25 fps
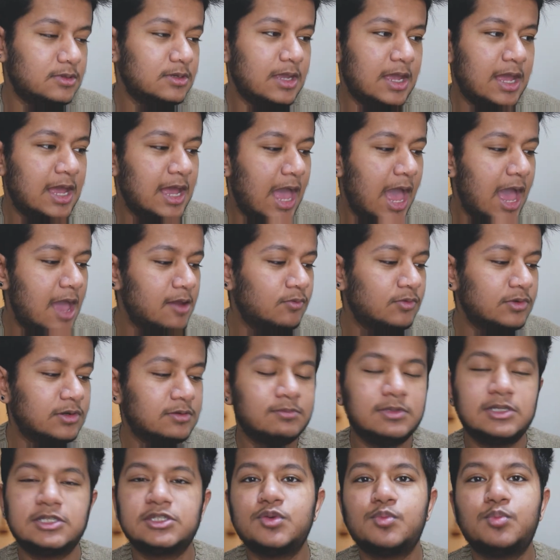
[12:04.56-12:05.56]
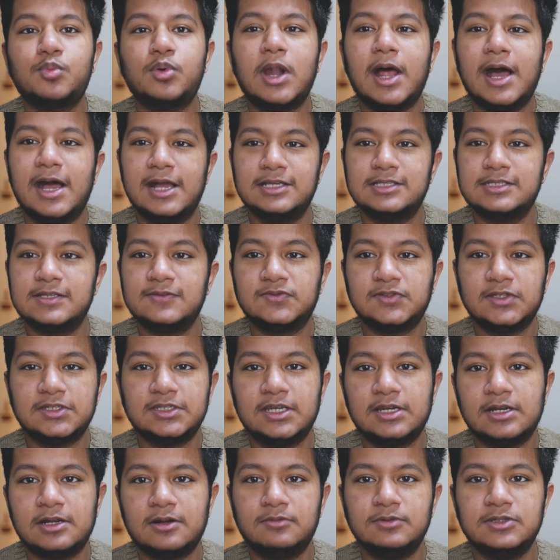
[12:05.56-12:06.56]
I wouldn't be surprised if they
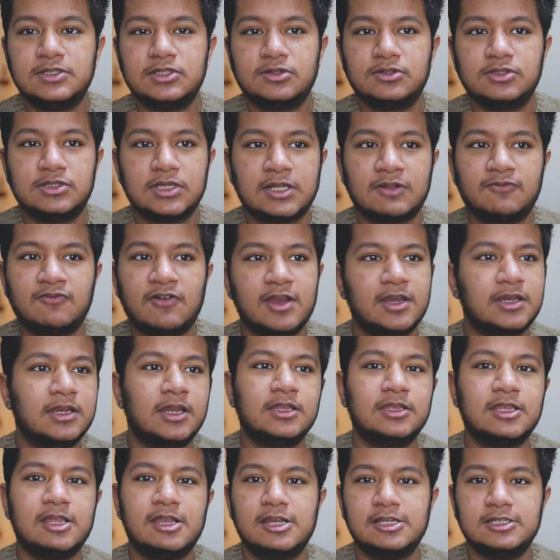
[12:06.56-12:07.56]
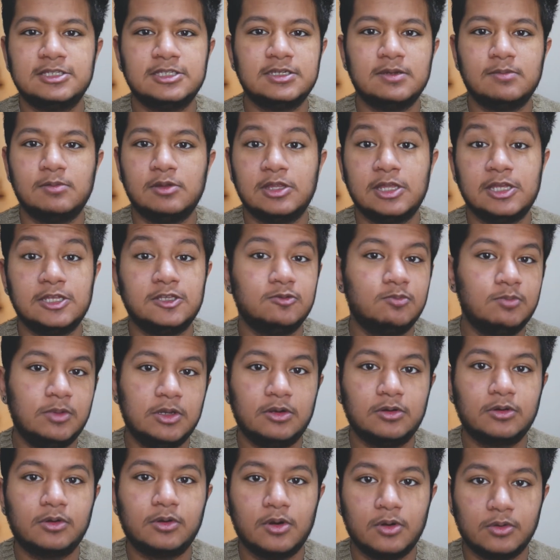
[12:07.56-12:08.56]
did a research and found out that it stimulates
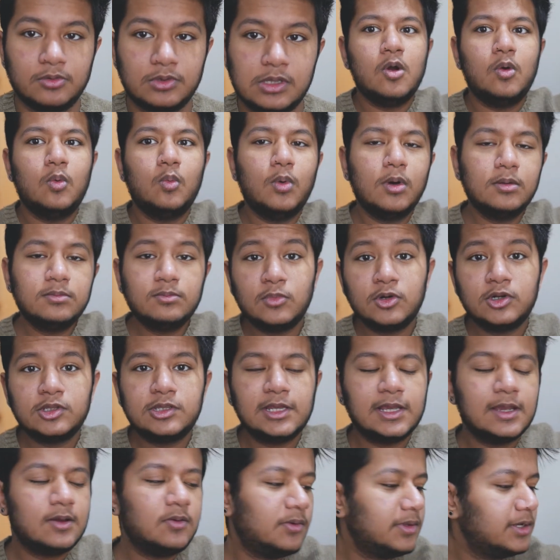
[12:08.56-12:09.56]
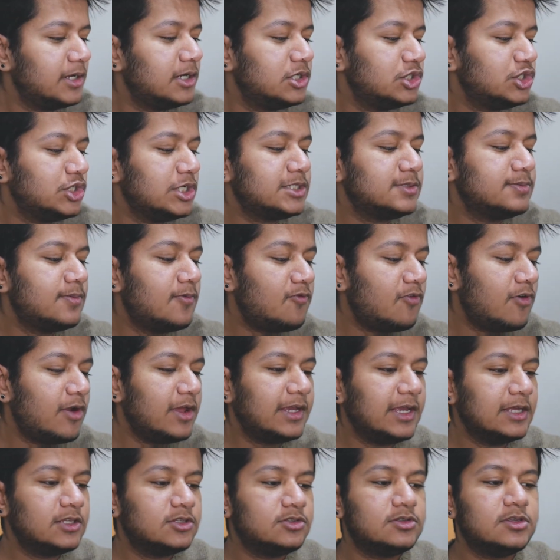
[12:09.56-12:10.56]
beard growth. One more thing I want to address before I
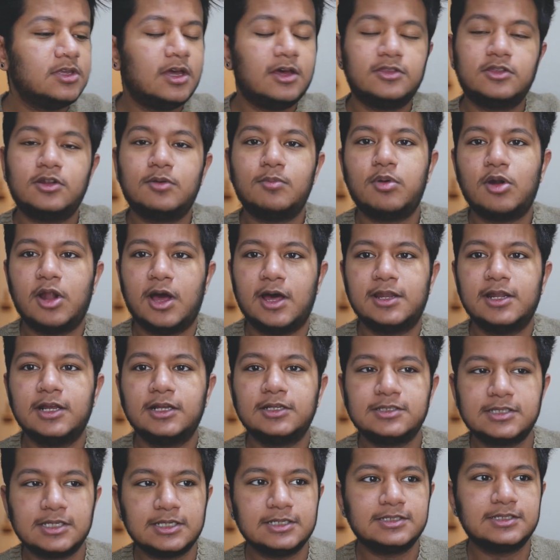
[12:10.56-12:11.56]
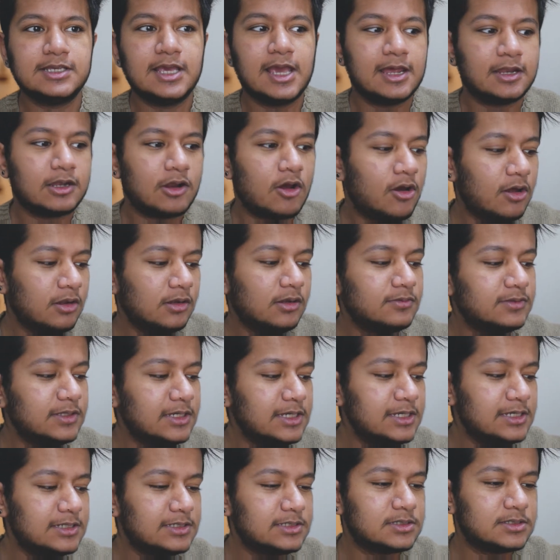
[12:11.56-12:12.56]
get to the other products is that all of
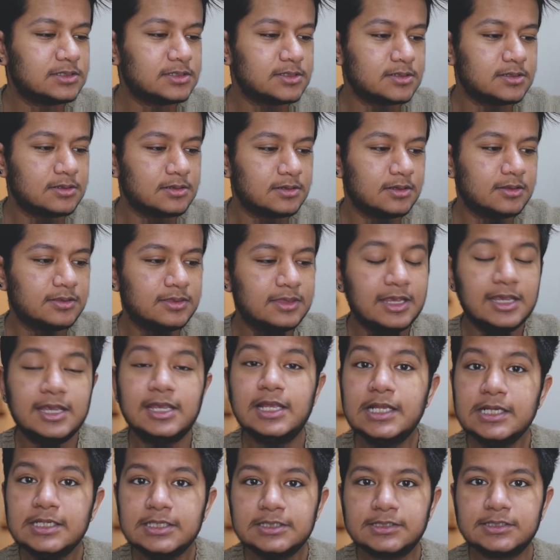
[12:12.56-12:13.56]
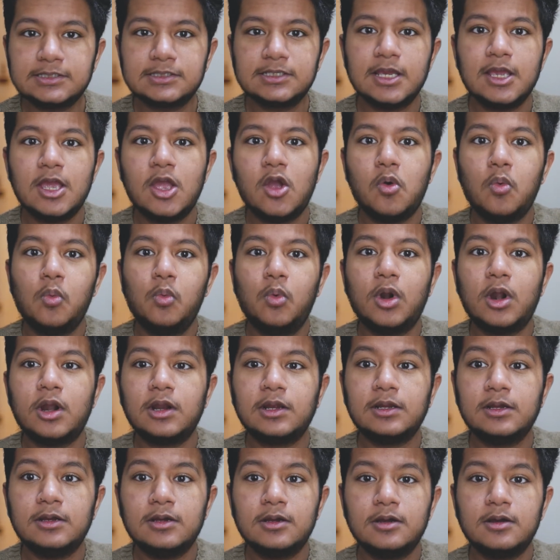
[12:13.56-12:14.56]
these things
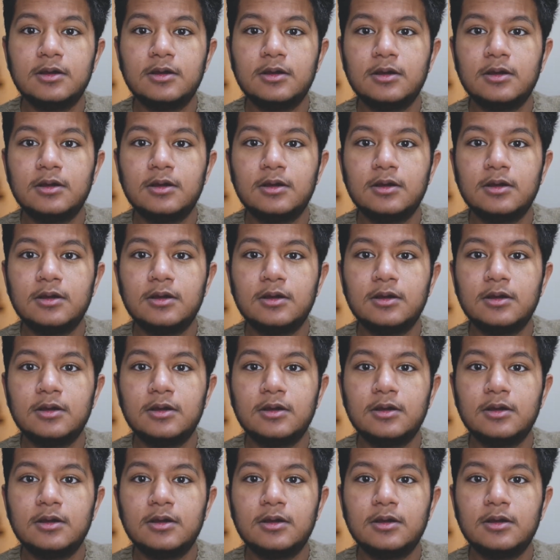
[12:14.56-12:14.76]
work